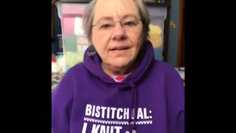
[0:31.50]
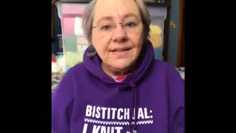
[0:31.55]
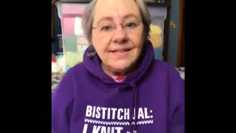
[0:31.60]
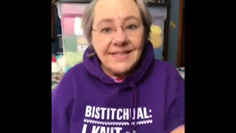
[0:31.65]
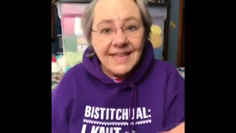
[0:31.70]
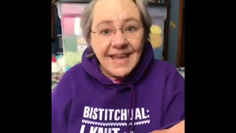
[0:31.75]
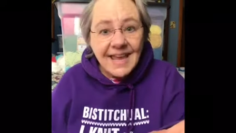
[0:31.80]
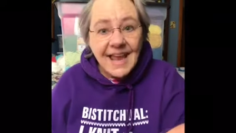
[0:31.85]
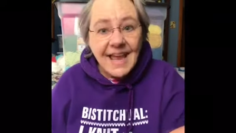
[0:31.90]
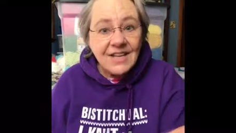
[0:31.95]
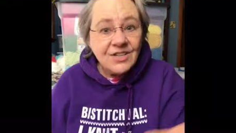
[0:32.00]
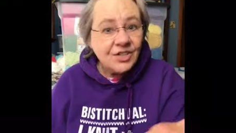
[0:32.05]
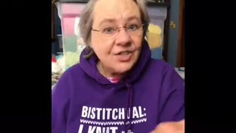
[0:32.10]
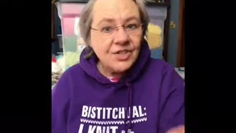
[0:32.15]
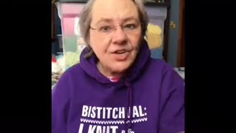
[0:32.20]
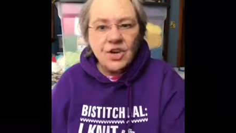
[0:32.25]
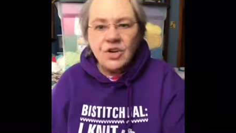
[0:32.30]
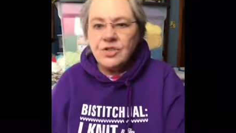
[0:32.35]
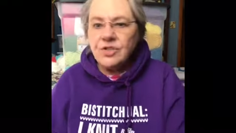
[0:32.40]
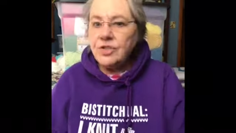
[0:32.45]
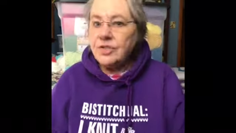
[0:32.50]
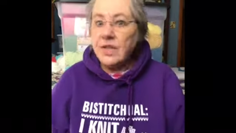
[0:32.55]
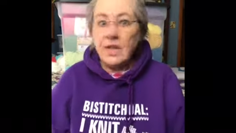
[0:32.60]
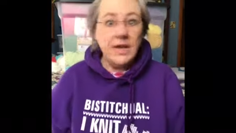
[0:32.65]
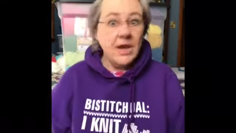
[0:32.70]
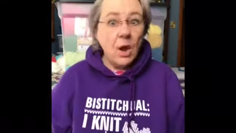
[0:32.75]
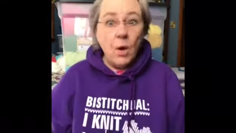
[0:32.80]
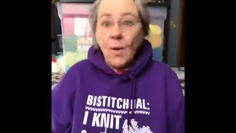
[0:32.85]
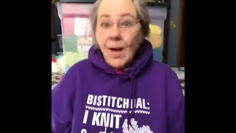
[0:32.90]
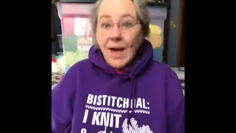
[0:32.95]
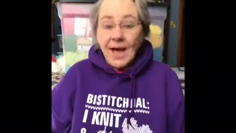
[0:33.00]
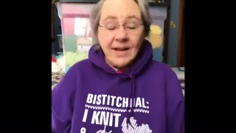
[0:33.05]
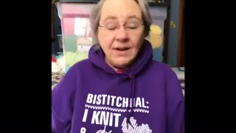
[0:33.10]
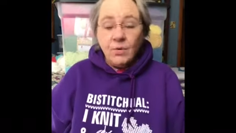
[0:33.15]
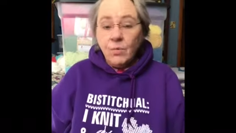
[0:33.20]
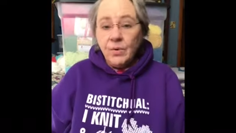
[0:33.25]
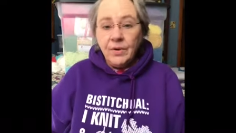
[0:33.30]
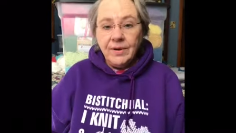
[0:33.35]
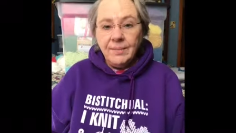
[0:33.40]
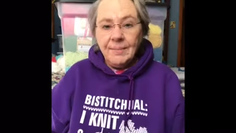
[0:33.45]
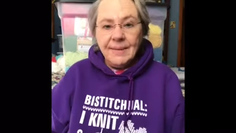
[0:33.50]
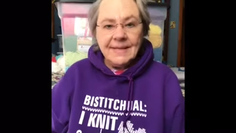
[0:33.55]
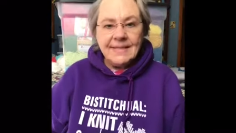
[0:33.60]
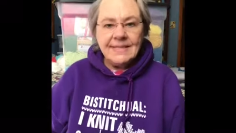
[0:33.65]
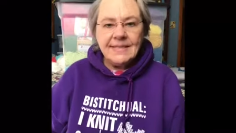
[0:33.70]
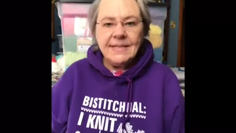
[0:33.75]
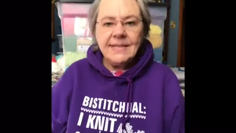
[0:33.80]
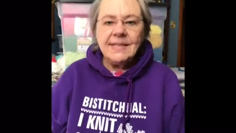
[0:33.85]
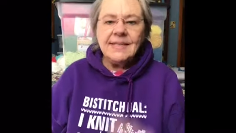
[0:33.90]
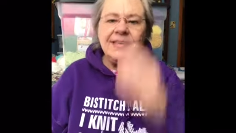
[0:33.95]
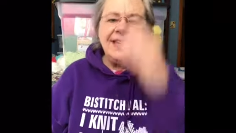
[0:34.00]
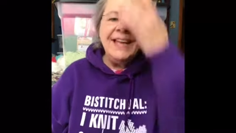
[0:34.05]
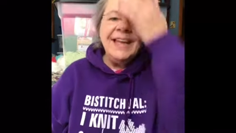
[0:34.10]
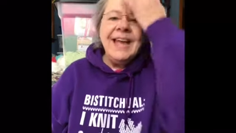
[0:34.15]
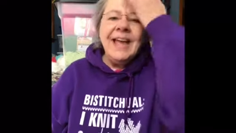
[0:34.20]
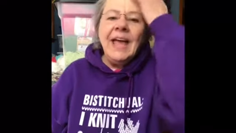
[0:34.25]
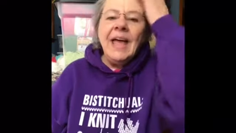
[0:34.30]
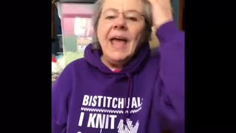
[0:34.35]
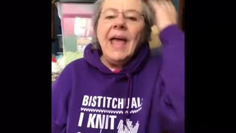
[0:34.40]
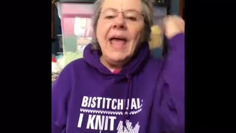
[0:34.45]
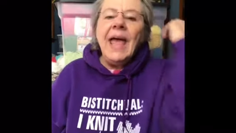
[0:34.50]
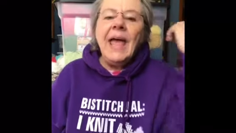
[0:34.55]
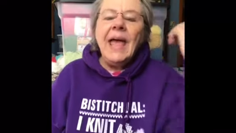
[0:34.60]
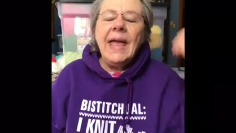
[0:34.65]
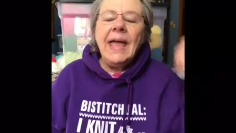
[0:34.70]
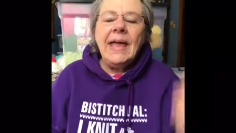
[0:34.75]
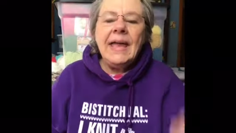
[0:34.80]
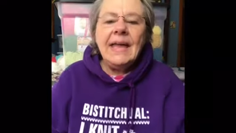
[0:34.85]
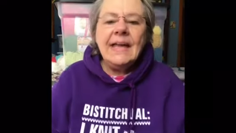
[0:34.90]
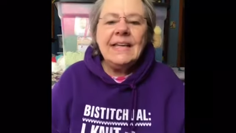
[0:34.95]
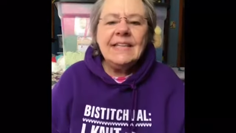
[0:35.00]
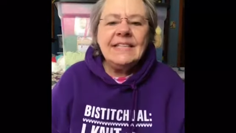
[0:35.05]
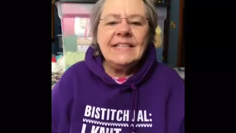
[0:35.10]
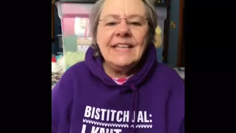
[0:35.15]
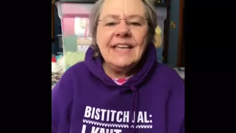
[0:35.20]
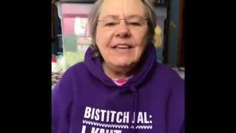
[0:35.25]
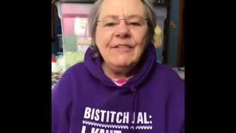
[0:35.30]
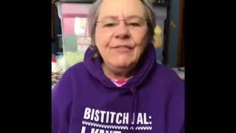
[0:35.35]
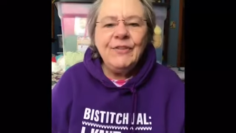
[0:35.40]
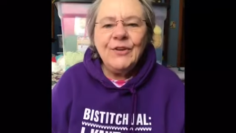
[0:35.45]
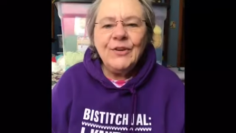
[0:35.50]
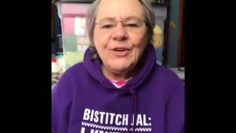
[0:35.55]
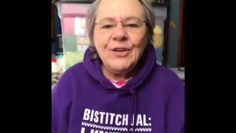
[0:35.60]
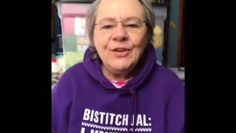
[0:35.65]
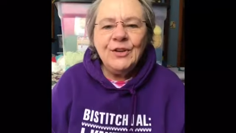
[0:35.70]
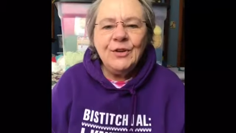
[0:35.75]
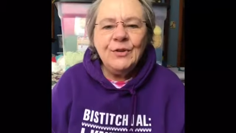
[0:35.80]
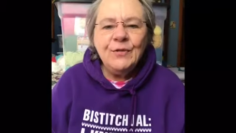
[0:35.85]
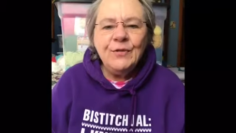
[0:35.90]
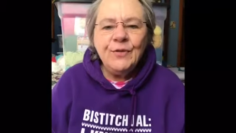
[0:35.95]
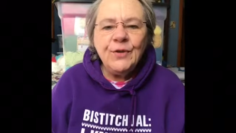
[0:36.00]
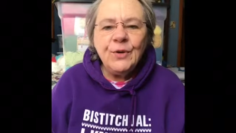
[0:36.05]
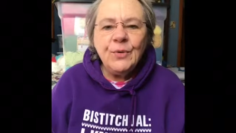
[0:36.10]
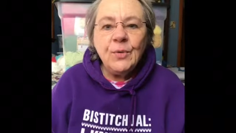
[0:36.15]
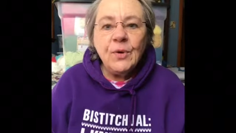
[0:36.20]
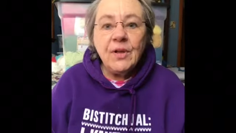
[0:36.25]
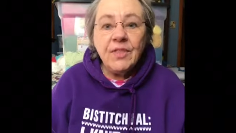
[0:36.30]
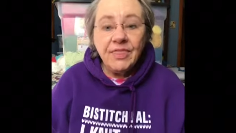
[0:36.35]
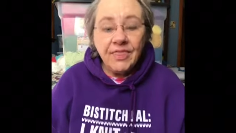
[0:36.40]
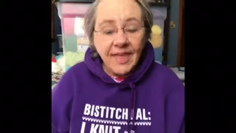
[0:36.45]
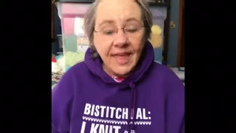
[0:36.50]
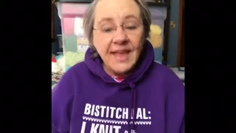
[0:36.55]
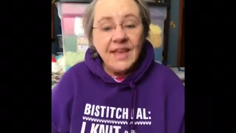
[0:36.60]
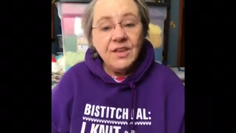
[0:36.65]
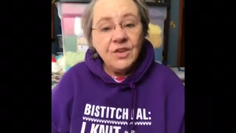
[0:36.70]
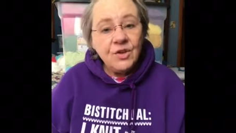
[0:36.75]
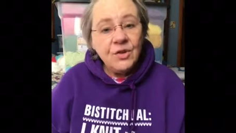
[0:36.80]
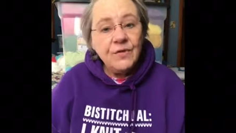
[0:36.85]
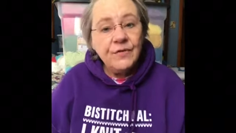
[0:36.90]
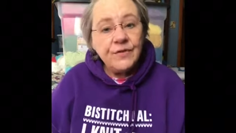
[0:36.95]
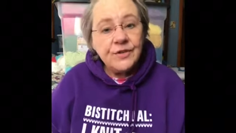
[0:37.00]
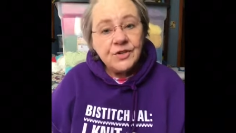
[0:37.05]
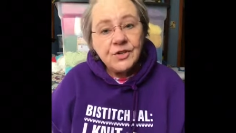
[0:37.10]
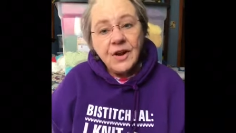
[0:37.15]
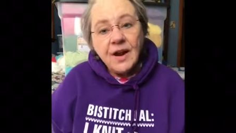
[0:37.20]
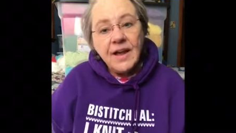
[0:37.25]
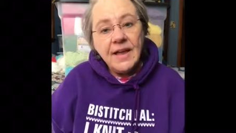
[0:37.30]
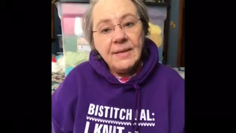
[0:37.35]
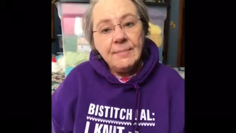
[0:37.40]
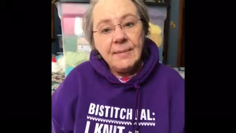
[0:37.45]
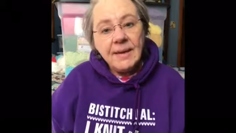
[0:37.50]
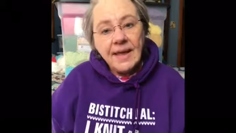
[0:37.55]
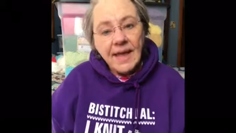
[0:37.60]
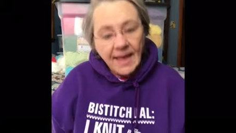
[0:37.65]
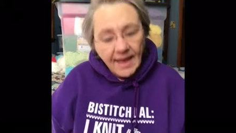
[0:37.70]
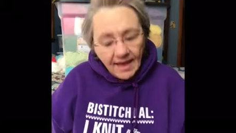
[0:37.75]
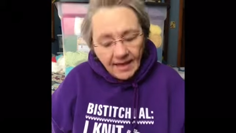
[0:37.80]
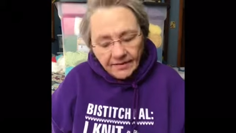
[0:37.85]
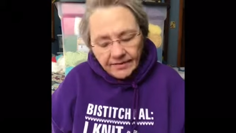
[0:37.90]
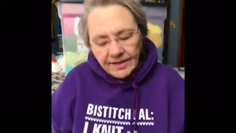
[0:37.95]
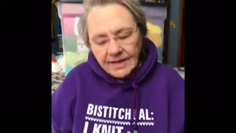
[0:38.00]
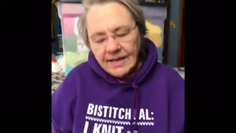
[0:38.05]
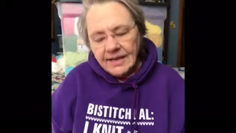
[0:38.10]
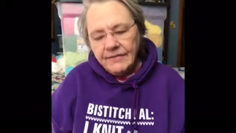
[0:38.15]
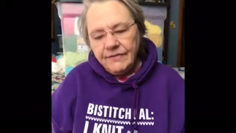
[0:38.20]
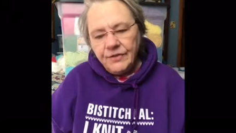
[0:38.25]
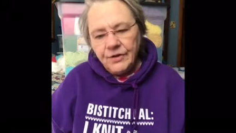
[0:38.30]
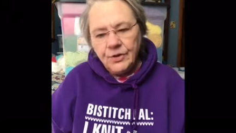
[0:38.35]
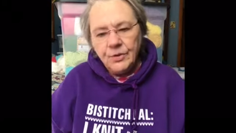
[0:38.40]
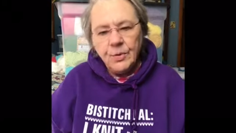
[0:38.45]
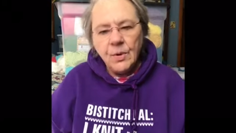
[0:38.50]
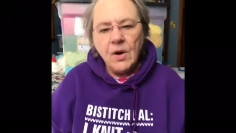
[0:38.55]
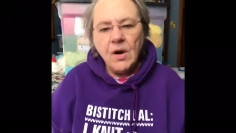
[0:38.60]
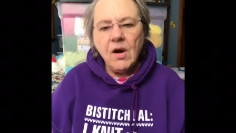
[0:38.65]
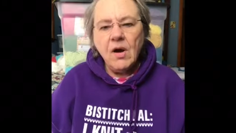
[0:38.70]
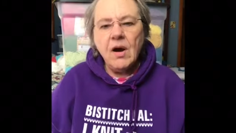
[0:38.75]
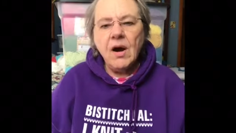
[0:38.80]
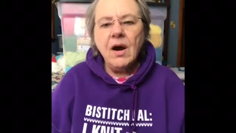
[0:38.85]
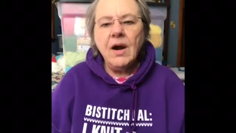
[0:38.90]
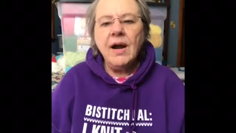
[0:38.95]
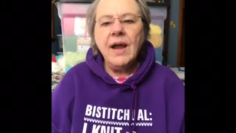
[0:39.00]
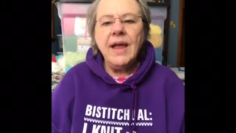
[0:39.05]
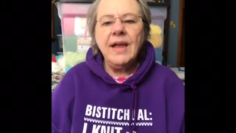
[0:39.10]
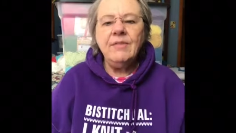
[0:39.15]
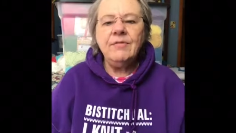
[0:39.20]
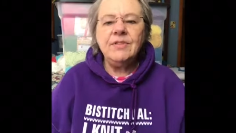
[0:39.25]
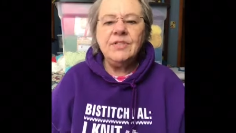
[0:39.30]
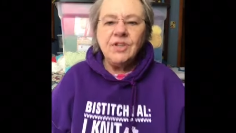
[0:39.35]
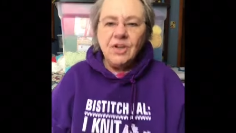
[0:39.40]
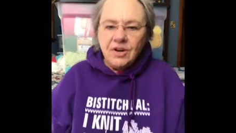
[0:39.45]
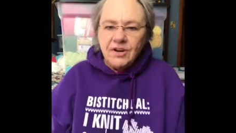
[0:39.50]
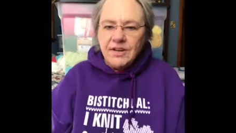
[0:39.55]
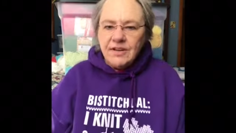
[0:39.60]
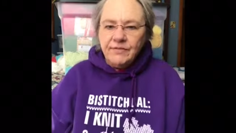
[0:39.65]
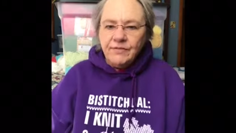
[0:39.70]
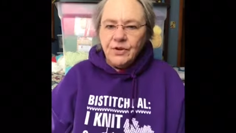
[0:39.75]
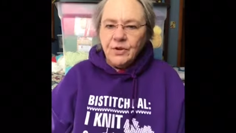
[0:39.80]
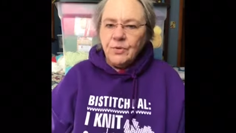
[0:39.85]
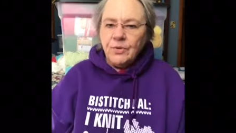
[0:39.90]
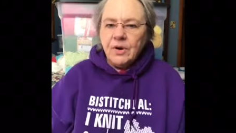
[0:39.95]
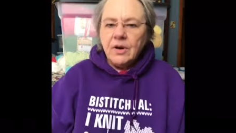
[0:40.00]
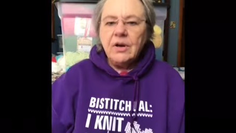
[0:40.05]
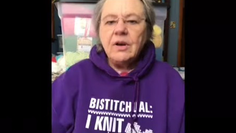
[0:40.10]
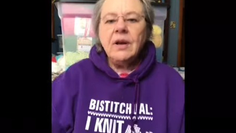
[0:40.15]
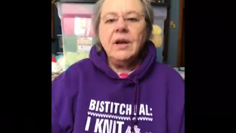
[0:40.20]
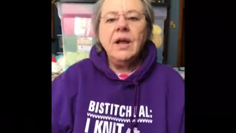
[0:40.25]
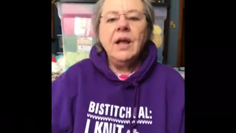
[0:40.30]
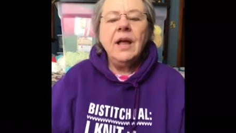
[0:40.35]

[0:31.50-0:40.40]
see, I just heard you say, no, I don't want to miss it. And if you're a new viewer, thank you for trying me out. If you are a returning viewer,